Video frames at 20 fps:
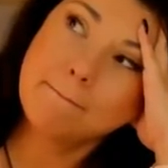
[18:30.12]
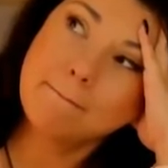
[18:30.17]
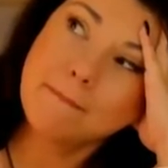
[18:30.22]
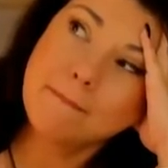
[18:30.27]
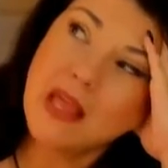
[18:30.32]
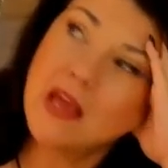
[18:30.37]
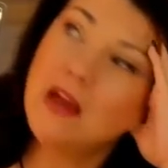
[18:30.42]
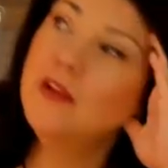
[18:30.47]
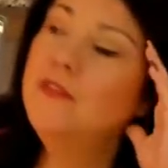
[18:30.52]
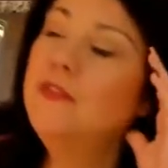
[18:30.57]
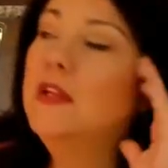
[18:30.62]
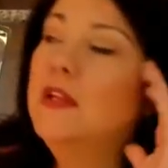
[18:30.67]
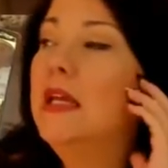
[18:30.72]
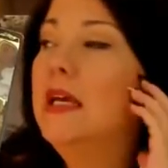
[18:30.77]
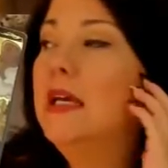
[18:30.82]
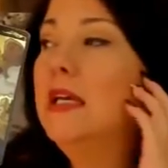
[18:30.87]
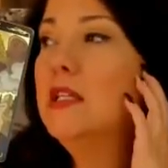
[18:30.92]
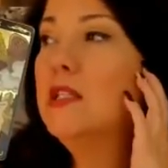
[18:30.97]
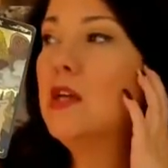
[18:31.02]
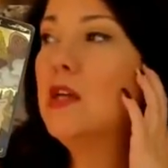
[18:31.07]
I feel
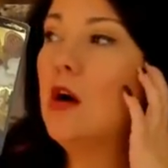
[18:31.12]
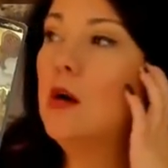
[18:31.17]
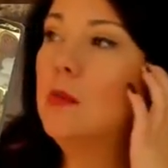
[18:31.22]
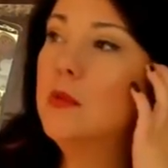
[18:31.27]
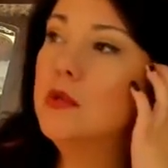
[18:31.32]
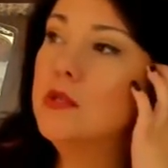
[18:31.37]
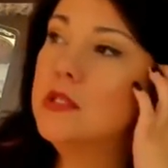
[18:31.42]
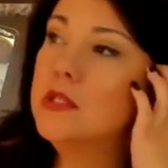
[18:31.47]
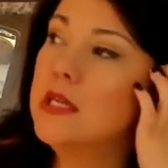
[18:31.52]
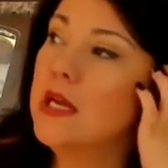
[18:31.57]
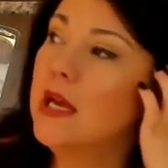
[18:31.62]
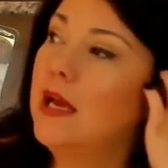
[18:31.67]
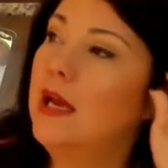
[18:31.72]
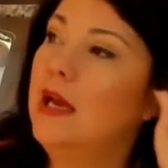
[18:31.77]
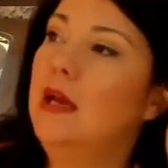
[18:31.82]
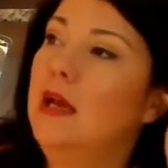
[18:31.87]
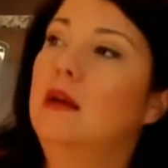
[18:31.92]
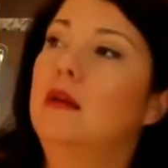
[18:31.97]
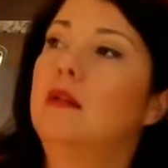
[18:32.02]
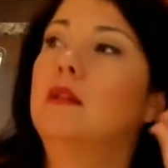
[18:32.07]
like it's almost
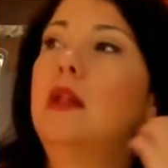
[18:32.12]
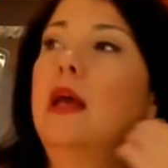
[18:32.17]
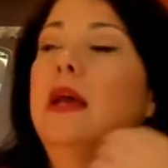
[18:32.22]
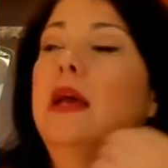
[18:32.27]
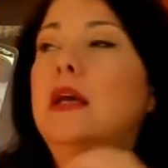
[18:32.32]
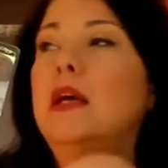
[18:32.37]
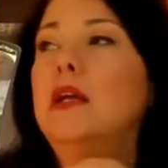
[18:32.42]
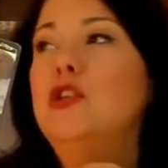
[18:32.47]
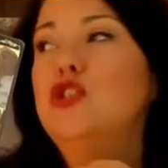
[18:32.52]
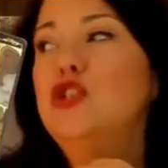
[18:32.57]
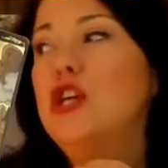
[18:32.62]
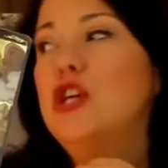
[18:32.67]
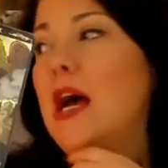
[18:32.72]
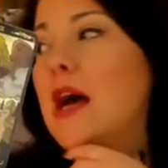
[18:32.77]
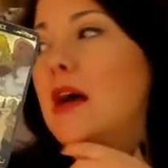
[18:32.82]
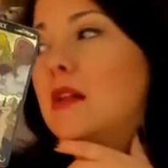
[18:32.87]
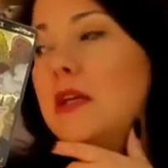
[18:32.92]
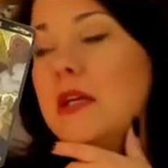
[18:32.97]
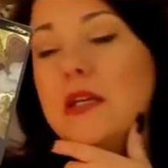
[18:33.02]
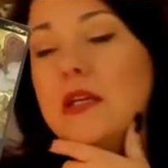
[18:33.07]
a
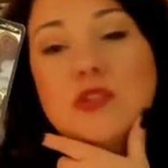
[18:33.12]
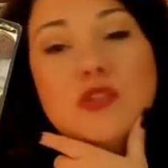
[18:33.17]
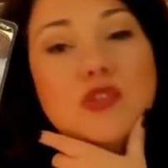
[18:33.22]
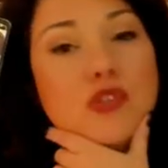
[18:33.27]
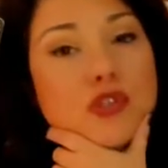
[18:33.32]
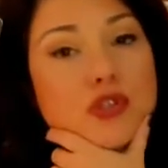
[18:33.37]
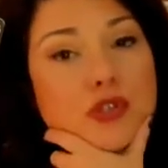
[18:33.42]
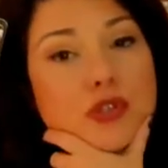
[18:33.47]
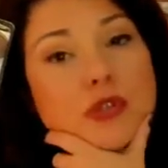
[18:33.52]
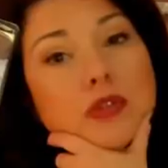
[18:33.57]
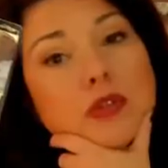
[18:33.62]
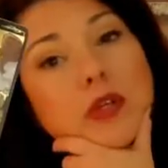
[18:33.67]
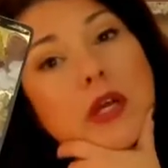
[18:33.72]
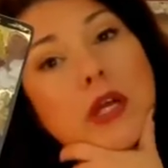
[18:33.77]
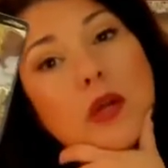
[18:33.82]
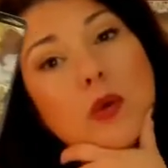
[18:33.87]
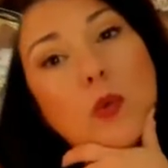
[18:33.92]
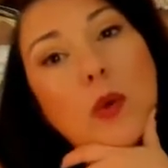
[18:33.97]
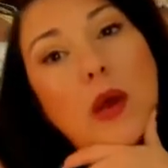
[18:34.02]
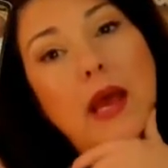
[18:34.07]
challenge in
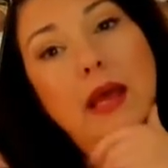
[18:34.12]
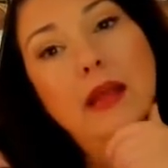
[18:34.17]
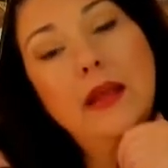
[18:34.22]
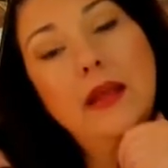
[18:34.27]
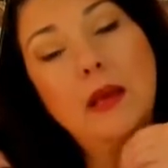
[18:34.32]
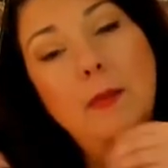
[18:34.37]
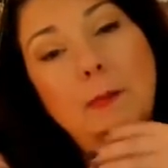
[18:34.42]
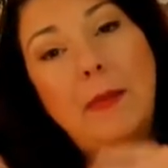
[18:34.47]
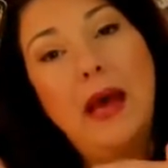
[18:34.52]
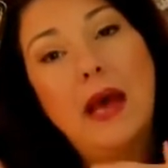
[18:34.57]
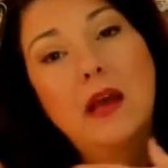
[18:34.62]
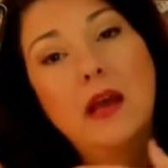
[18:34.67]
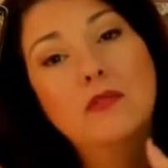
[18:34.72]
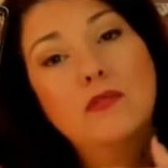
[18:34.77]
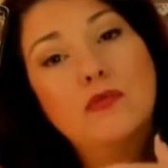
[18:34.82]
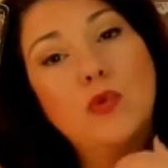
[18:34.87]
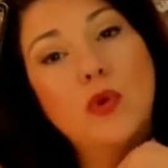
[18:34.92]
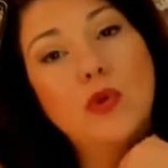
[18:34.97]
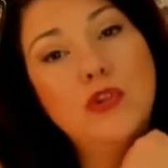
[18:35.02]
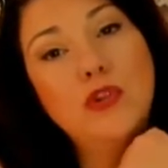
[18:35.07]
a way, like a back and
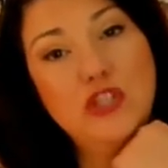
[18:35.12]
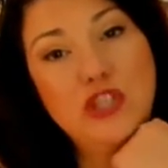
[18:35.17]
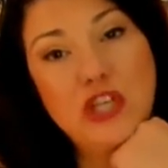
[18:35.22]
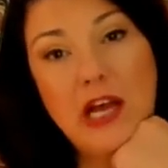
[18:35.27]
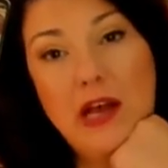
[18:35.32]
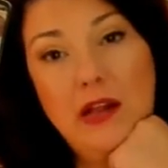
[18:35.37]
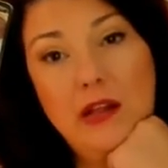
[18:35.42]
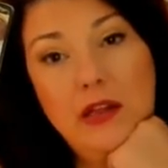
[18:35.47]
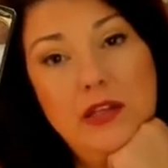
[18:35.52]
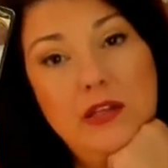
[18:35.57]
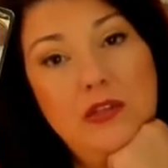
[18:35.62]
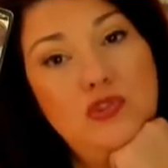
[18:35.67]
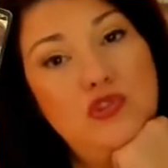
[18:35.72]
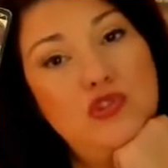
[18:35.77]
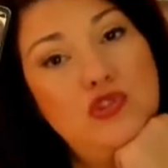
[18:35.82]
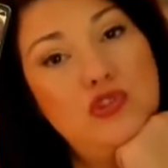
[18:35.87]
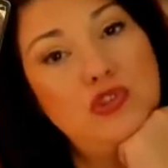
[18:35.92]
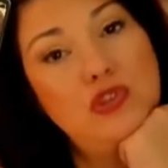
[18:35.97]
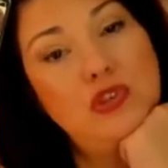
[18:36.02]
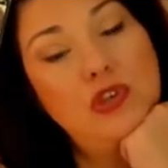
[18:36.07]
forth
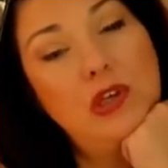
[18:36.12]
challenge.